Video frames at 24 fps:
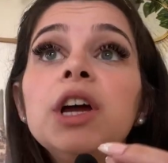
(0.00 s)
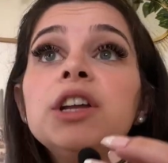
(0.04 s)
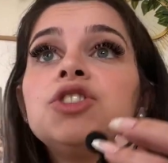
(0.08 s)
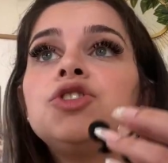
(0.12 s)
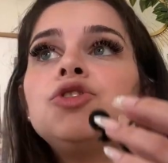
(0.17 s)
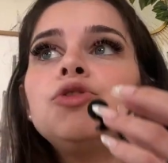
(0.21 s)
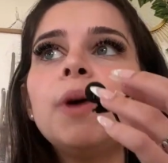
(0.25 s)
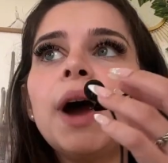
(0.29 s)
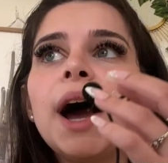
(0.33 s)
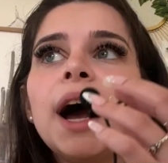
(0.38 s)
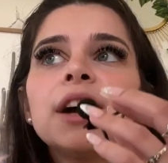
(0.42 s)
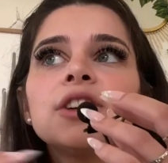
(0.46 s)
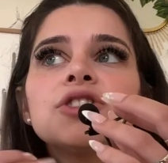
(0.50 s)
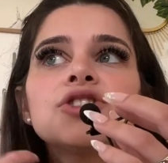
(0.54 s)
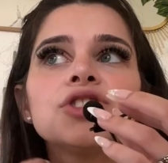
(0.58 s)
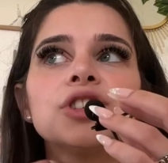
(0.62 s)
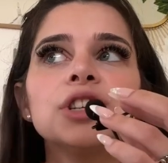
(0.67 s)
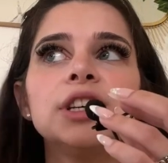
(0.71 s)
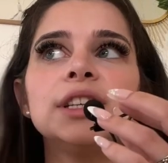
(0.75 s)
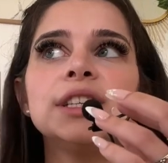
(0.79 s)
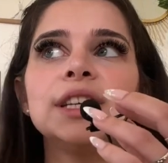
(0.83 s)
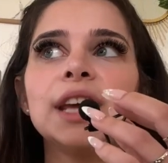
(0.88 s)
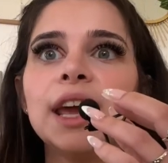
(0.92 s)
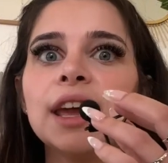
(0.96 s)
to
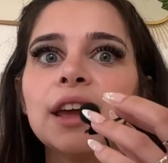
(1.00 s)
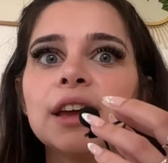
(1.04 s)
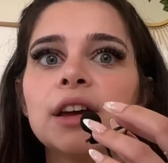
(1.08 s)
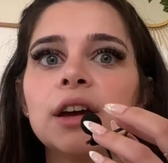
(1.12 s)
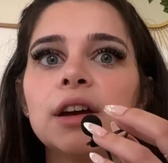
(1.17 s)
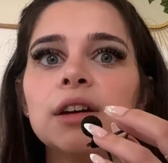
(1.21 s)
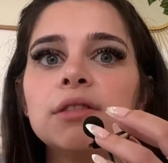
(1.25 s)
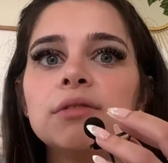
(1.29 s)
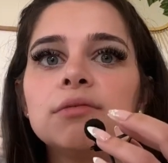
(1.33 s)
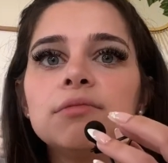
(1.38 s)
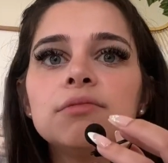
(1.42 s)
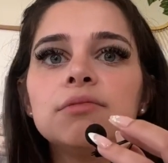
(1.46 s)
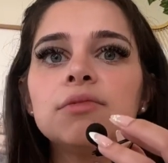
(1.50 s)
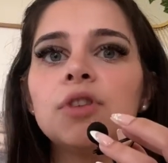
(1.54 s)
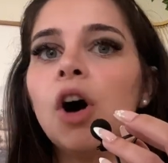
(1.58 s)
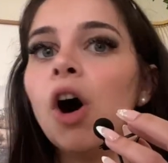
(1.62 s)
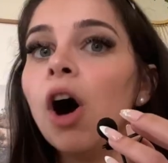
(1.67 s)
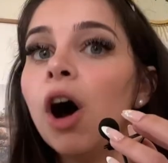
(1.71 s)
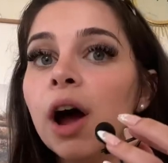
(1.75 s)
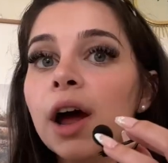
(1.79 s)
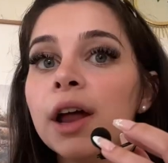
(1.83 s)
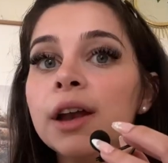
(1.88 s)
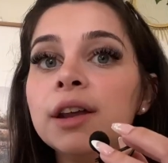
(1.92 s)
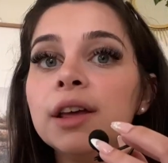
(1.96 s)
actually take
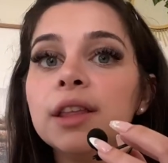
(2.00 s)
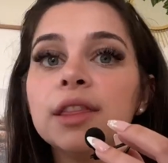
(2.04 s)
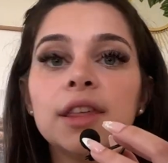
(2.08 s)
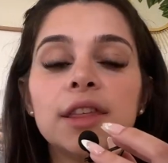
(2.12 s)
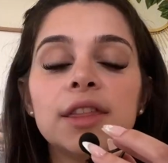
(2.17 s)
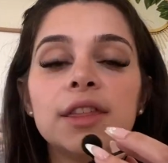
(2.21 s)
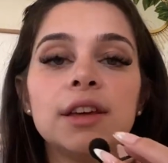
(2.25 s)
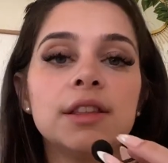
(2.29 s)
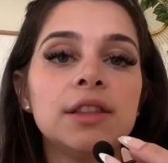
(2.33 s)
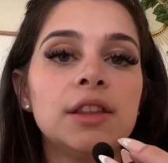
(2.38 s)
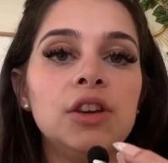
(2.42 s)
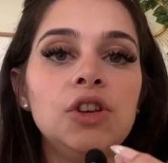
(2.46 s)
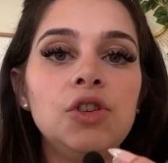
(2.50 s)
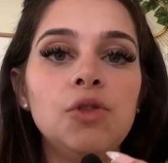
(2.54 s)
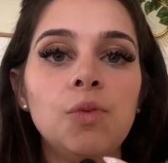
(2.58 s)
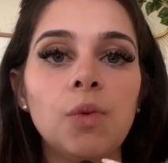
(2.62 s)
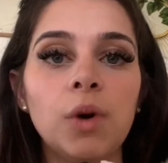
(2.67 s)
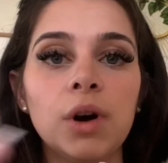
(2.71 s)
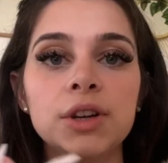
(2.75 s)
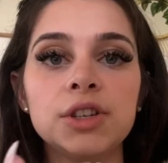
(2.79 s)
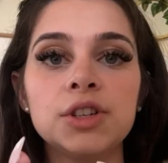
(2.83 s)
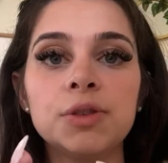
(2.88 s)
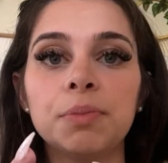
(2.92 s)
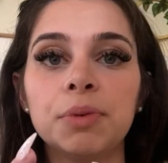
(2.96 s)
on the thing that you
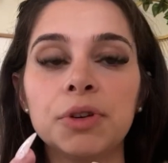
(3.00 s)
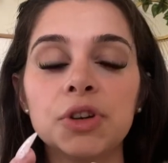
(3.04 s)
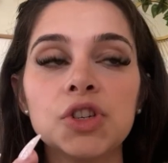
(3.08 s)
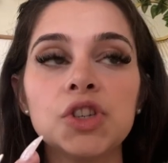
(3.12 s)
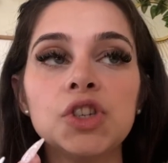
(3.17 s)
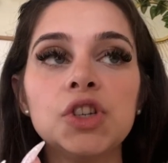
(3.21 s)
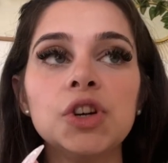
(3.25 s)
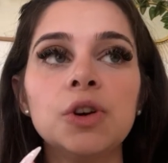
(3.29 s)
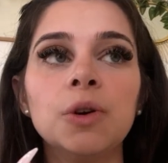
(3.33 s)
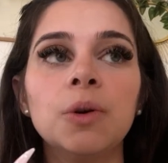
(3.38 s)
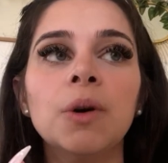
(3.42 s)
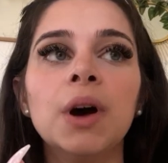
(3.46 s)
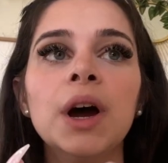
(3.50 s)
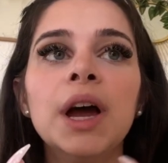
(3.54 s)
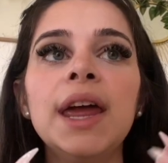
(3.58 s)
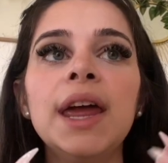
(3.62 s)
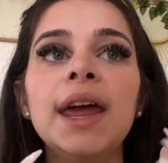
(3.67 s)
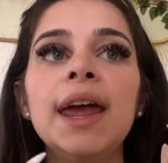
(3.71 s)
want to pursue.